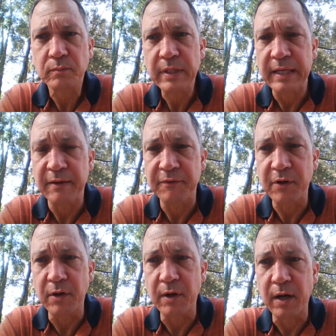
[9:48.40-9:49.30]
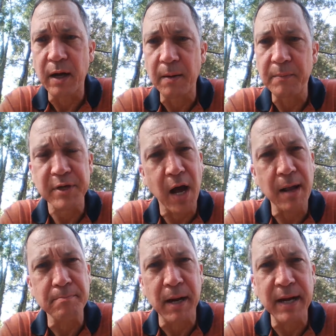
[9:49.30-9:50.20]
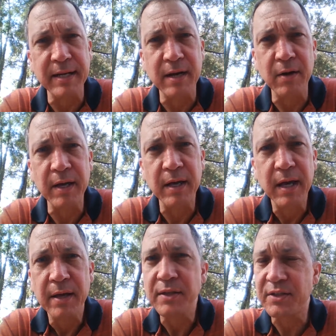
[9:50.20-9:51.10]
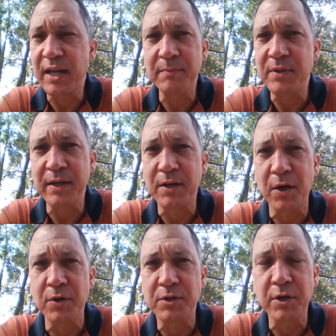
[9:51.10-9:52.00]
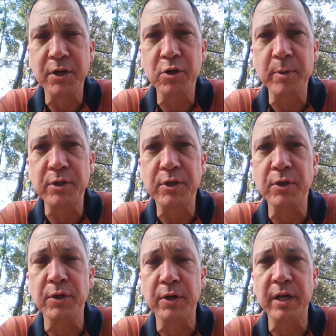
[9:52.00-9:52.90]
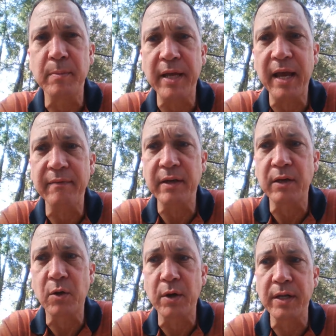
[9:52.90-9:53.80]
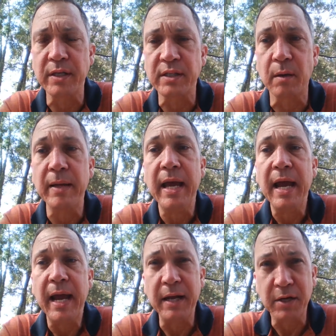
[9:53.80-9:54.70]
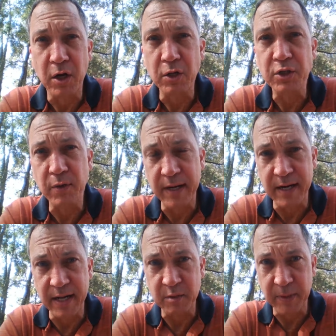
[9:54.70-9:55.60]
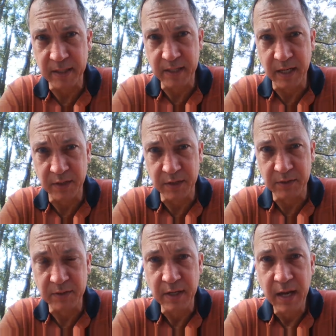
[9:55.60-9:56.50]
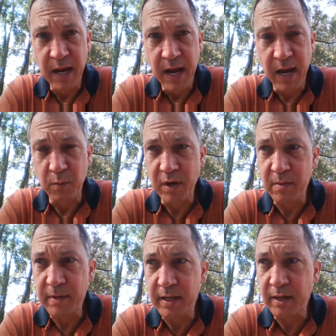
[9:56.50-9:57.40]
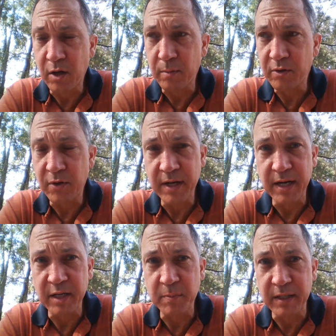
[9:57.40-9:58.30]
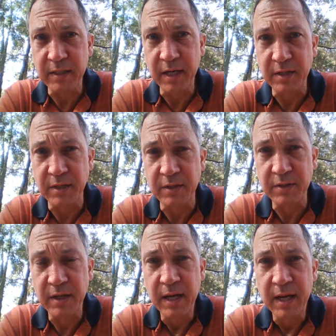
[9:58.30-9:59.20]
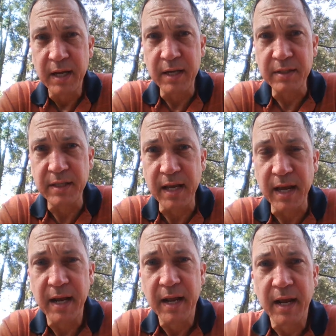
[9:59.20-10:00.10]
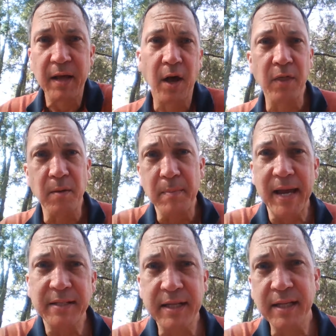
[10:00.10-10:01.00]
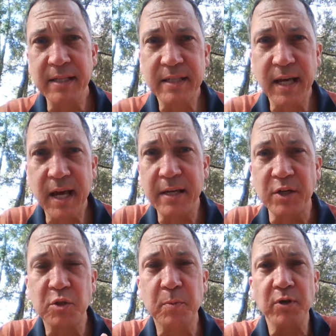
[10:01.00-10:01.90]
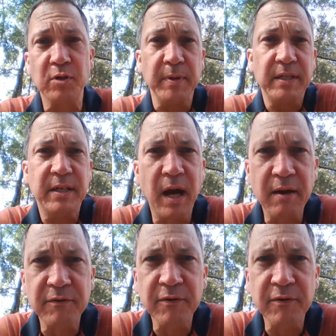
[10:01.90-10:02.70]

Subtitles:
if you're non-binary, the same thing goes. You're human too. You're going to be behaving according to some enculturated expectations. And one of the big enculturated expectations is that on the masculine side, you're supposed to be tough